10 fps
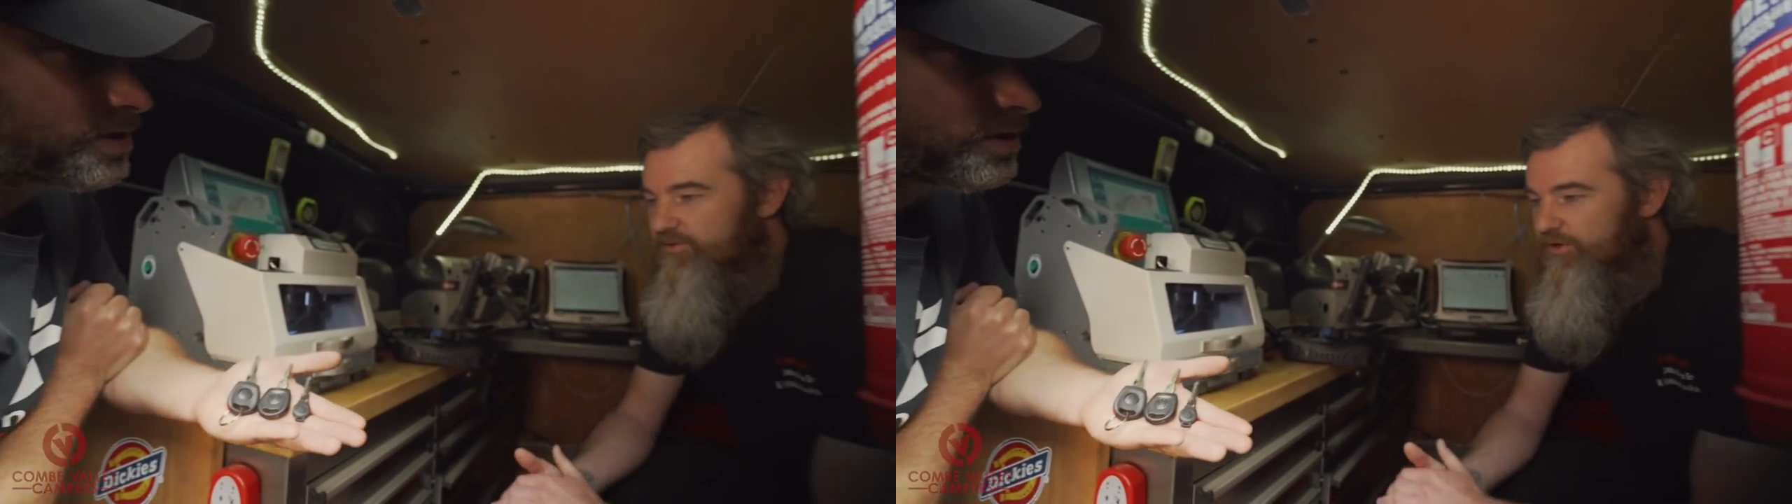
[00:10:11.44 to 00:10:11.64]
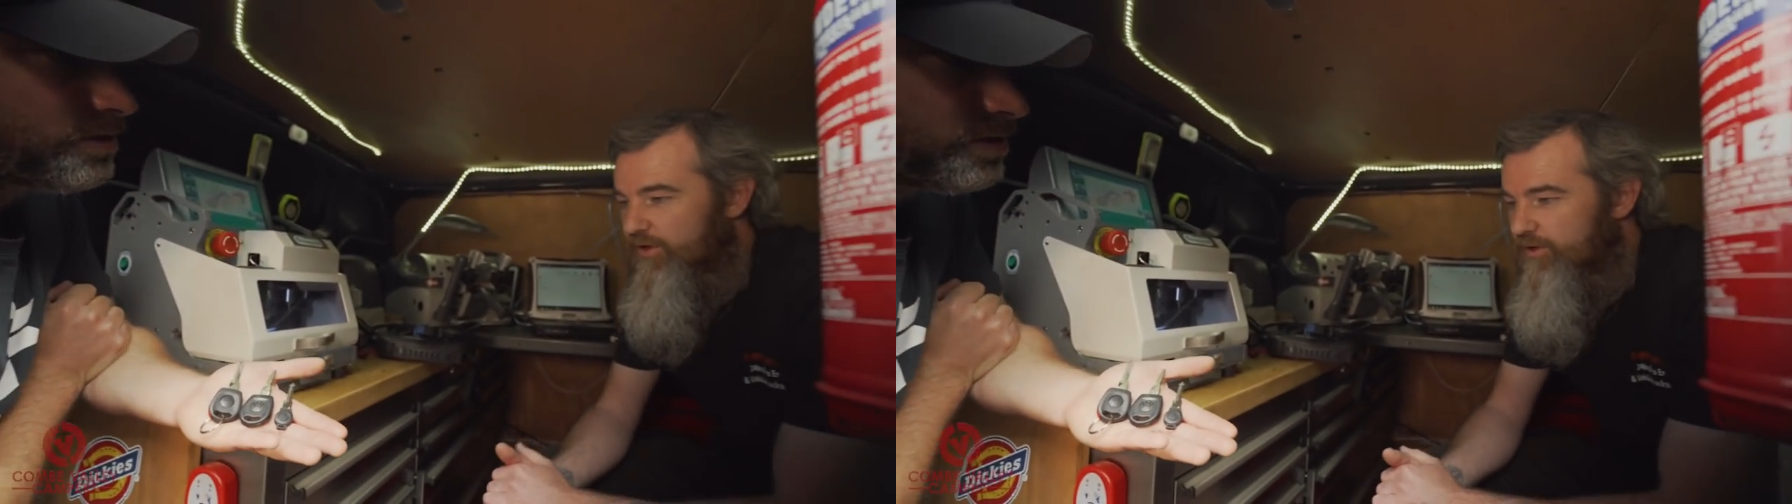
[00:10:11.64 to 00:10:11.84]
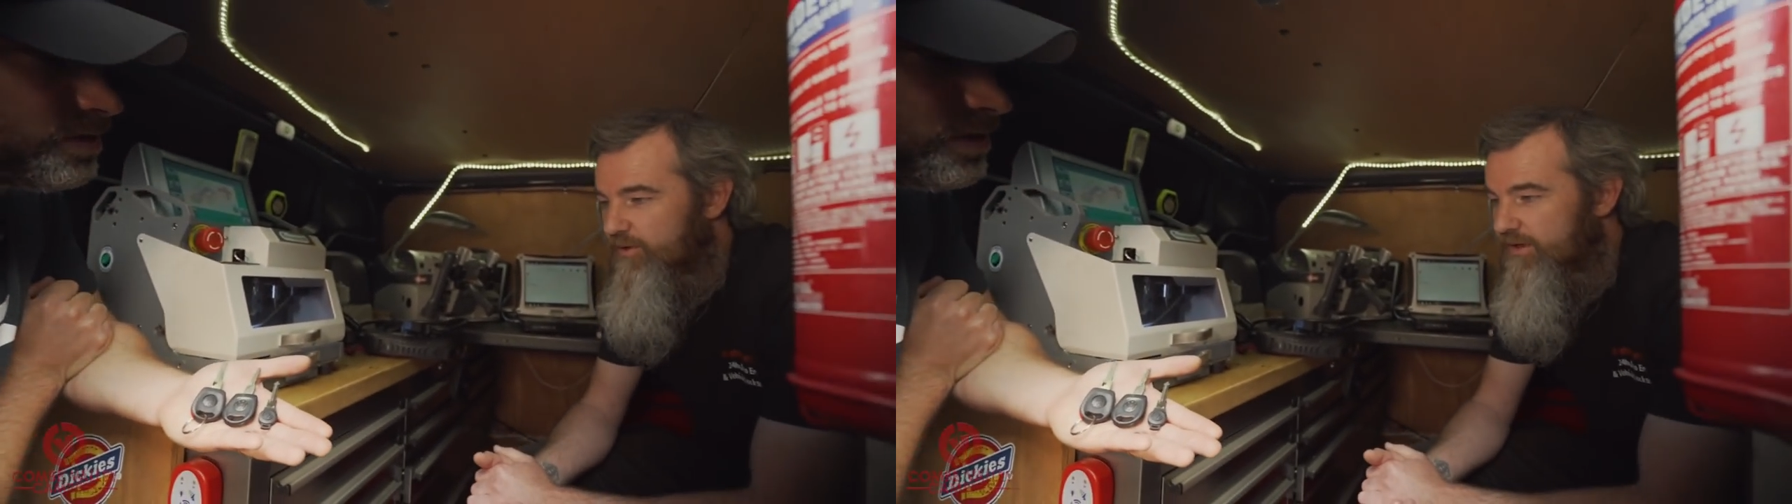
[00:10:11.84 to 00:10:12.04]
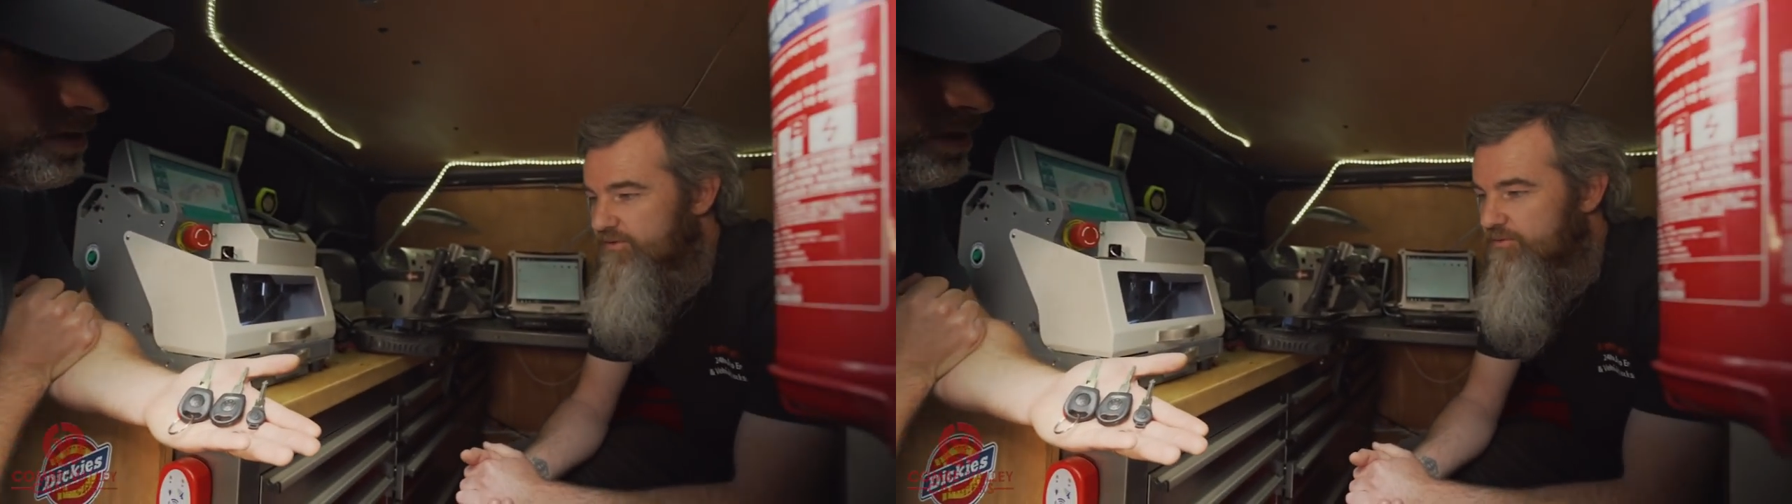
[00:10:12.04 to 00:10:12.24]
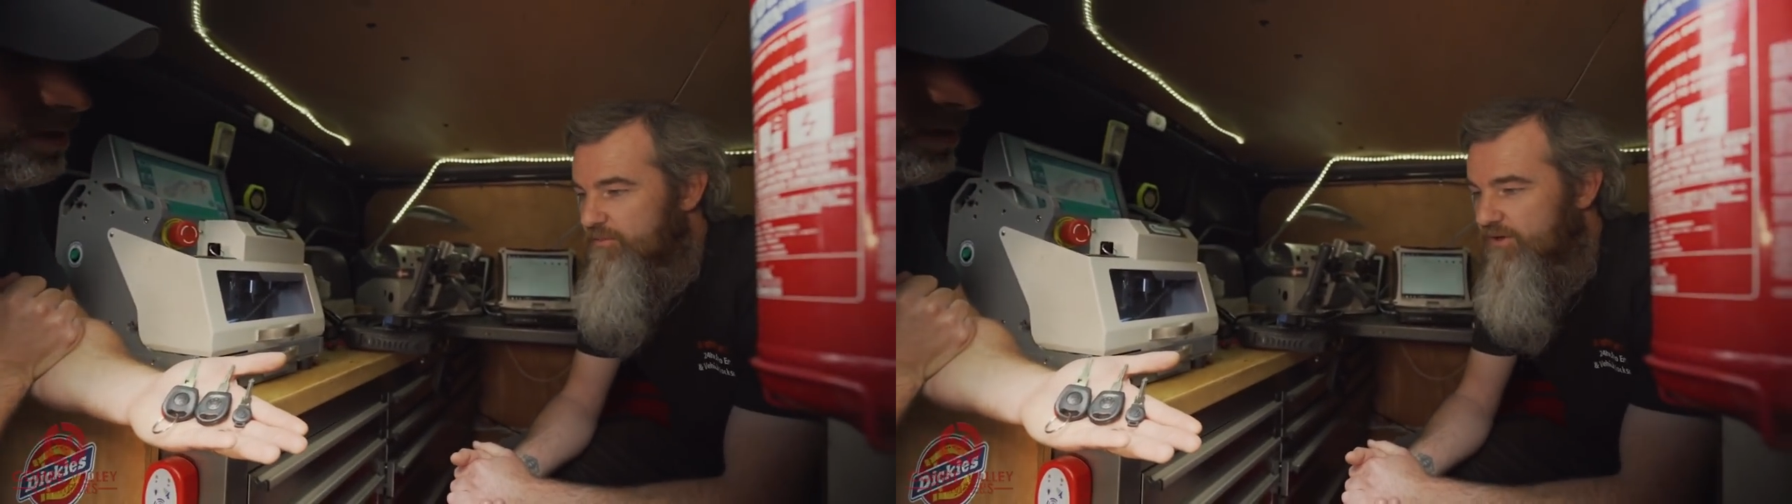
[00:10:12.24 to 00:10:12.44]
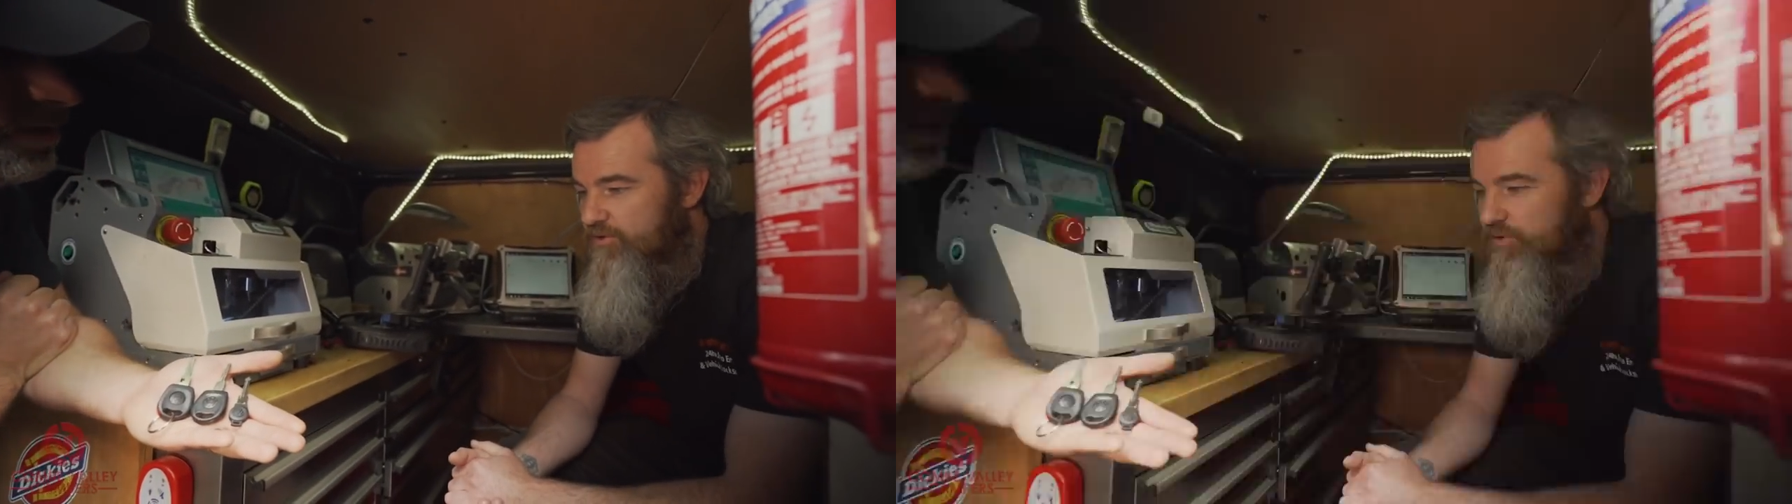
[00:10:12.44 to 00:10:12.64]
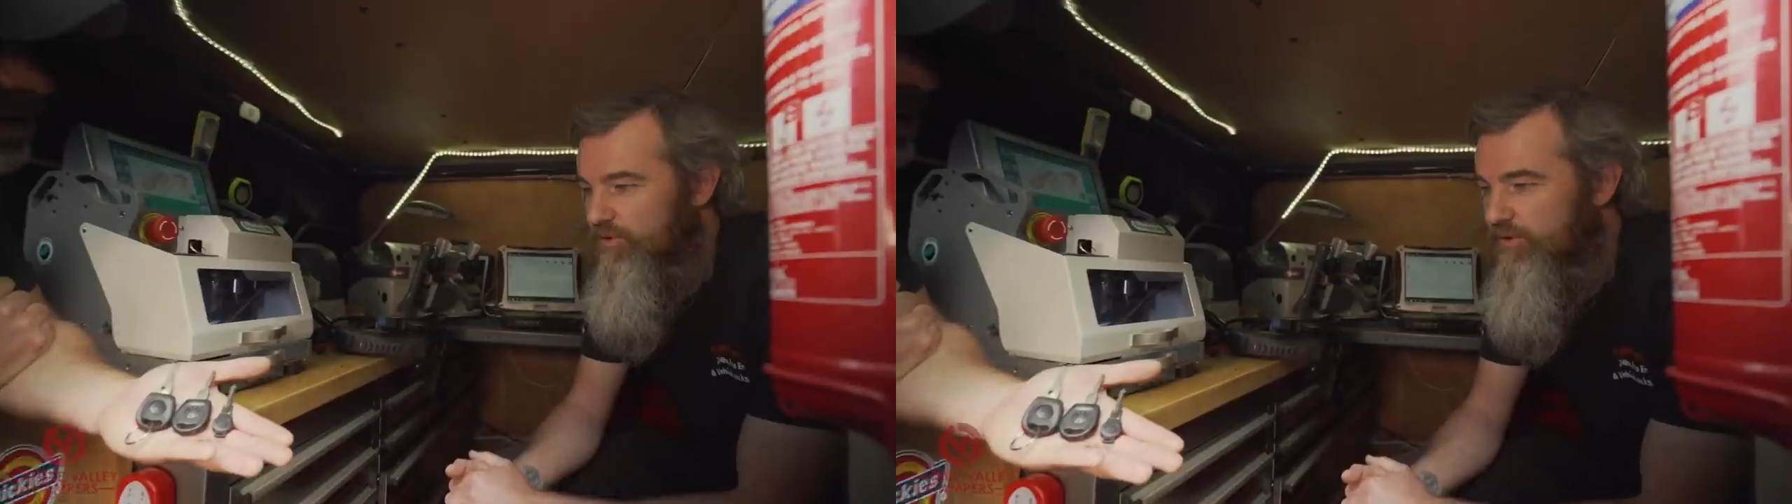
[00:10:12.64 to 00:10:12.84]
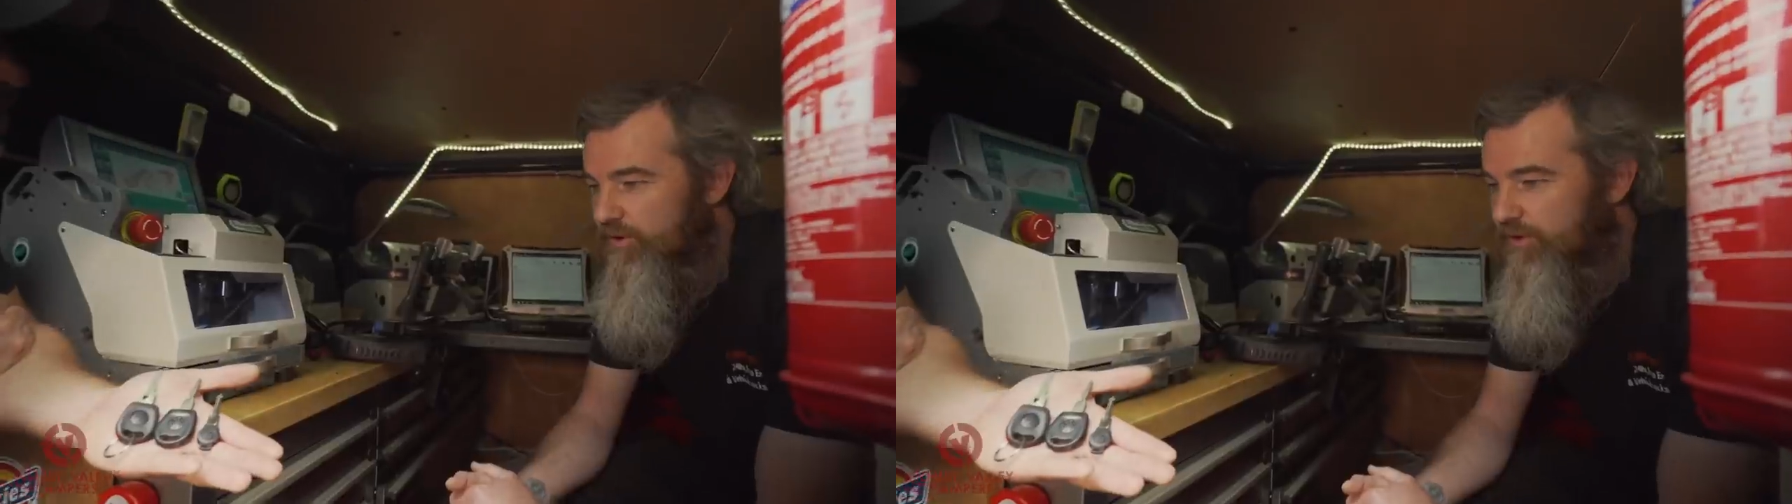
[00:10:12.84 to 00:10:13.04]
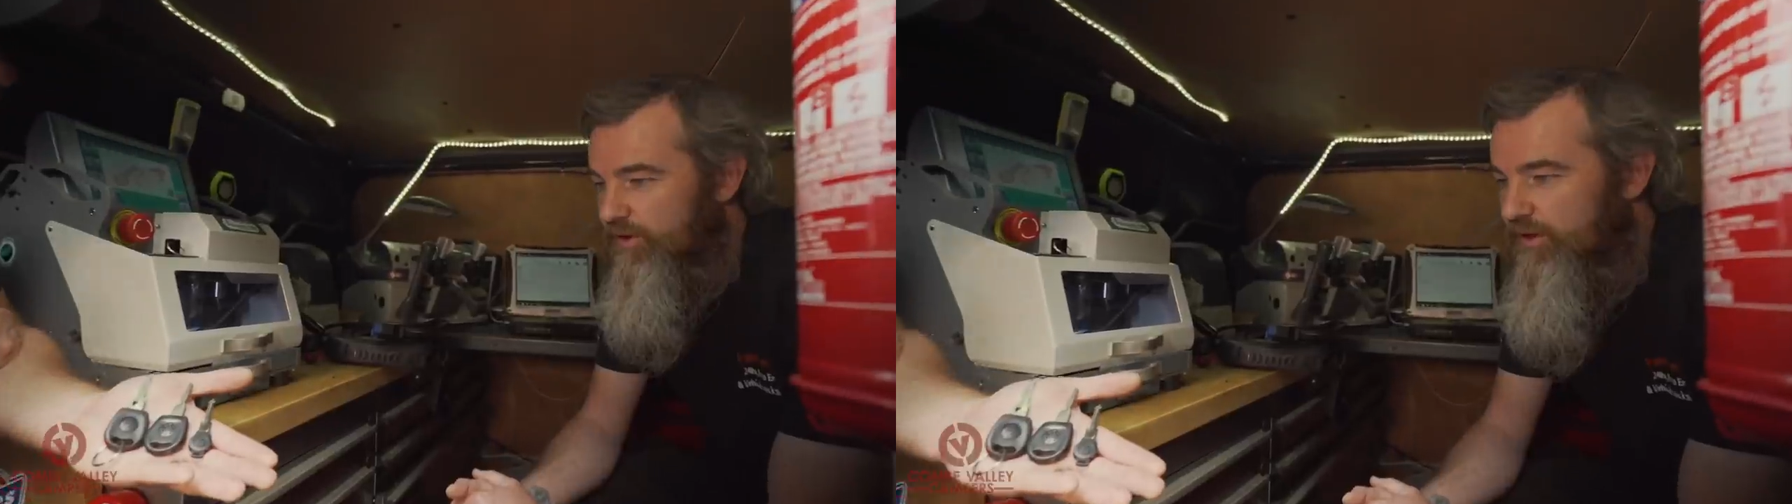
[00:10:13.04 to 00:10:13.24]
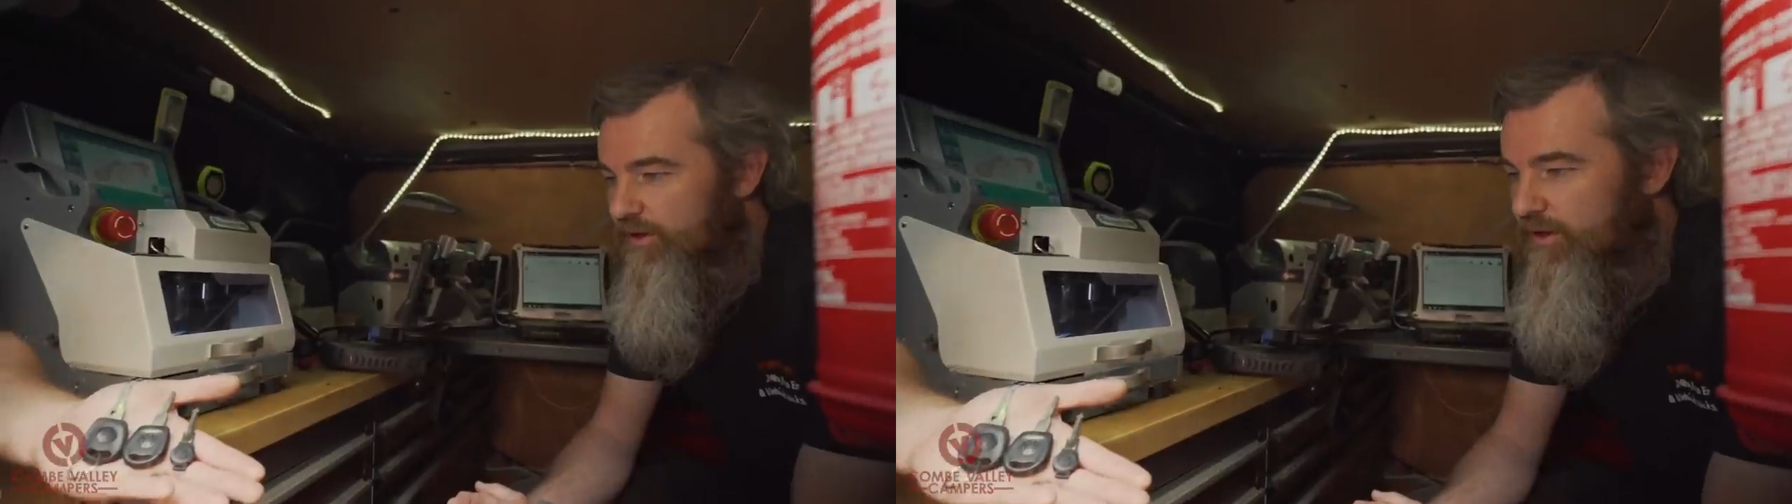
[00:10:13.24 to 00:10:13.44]
to do is to make sure that
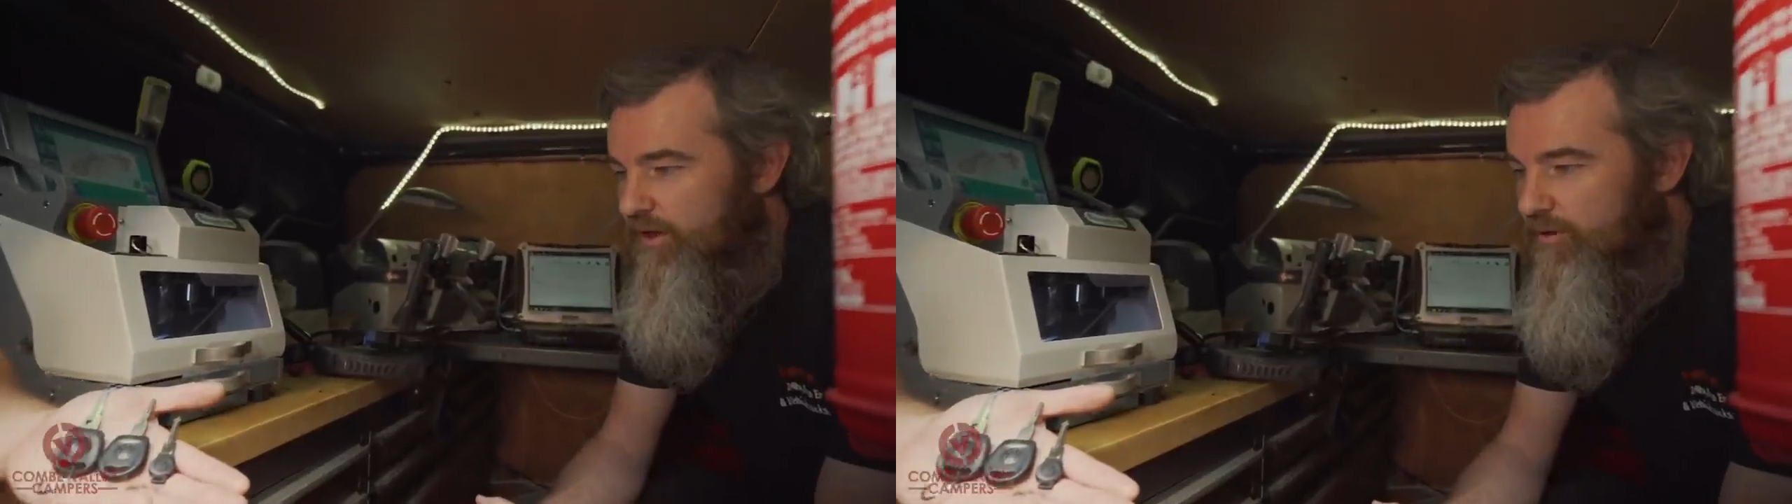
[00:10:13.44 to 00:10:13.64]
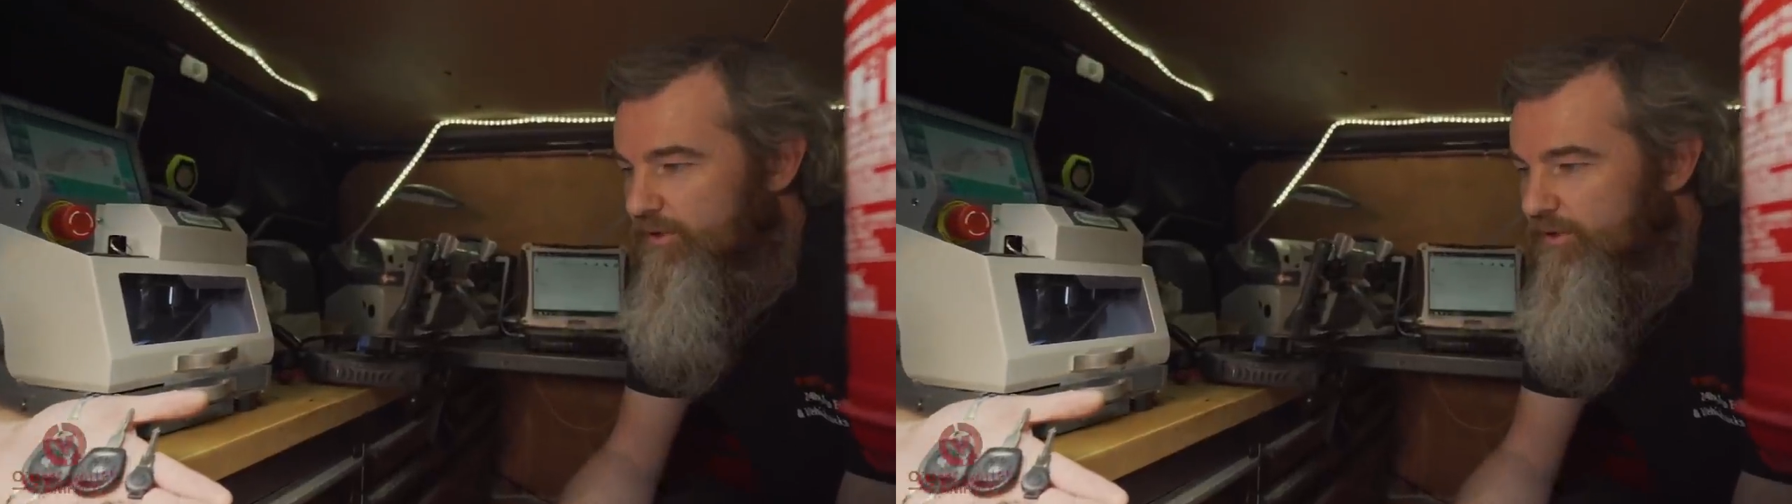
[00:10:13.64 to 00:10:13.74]
the uh,